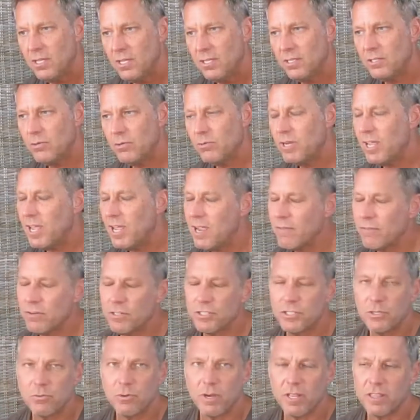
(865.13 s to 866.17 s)
Don't ever
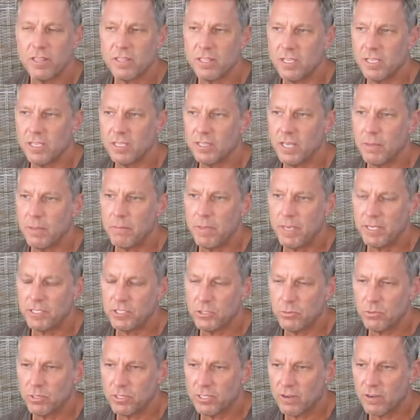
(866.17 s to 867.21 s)
do anything that makes
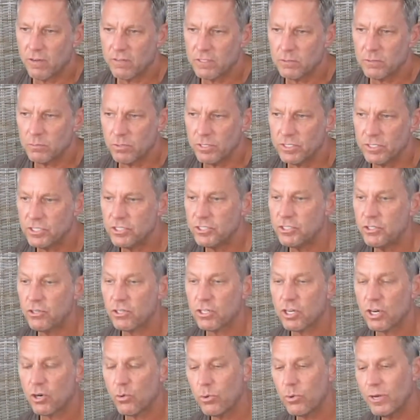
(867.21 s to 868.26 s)
you uncomfortable. This is your
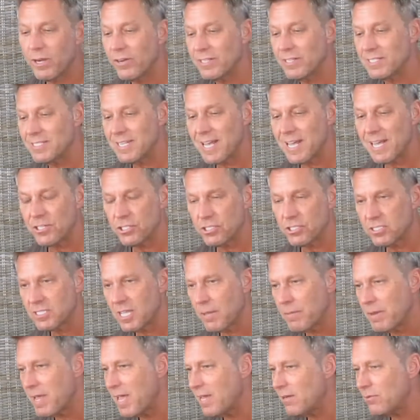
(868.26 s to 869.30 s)
career. It's not just
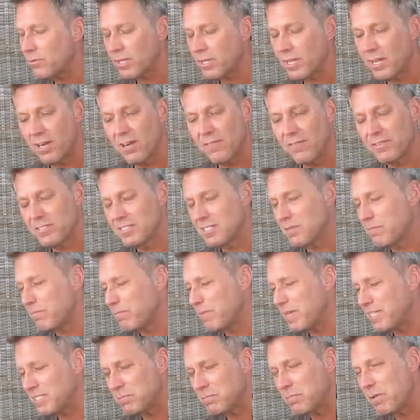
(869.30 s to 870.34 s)
assignment. I don't care if it's the
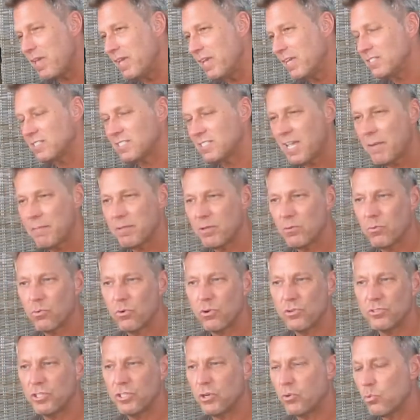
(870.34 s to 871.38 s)
best paying assignment in the
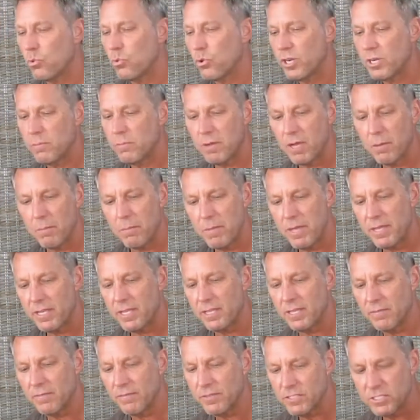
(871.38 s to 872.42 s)
world and you're worried about
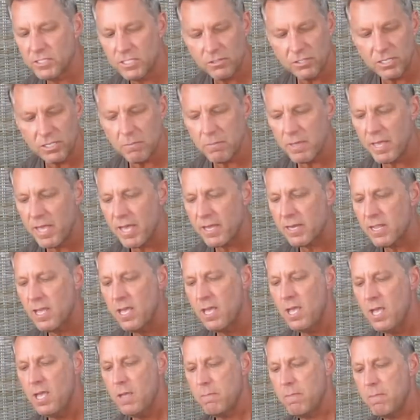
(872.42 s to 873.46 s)
making the facility mad,
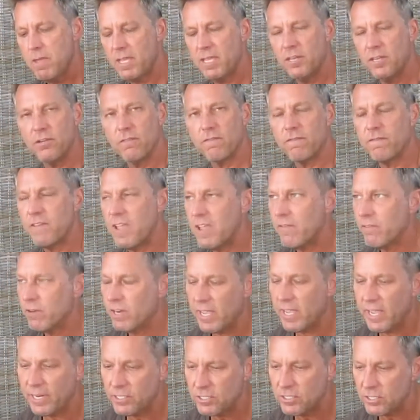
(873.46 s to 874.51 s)
making your favorite
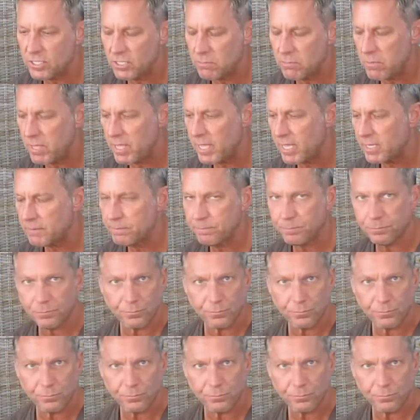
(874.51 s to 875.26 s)
agency mad